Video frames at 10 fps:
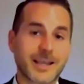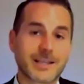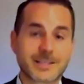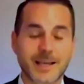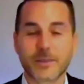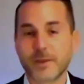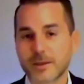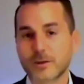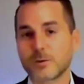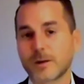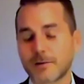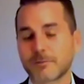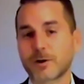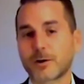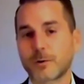and thank you, Ken,
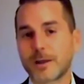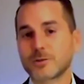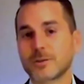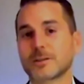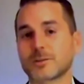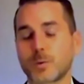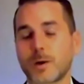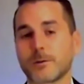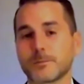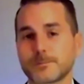for arranging this as well.